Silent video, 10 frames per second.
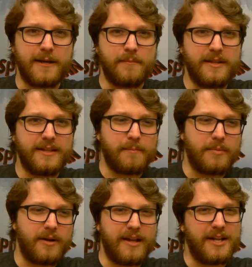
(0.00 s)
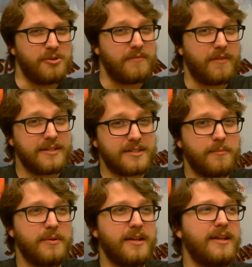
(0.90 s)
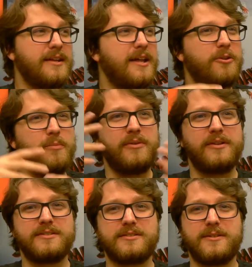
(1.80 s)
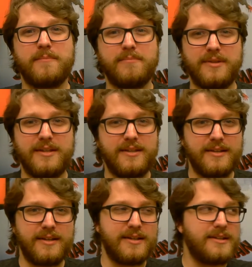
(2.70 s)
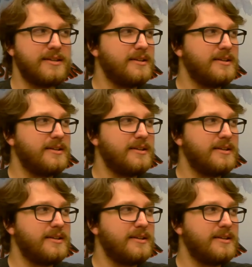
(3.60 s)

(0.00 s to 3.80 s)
company that bought Adrian Veidt's company and now they're building some big,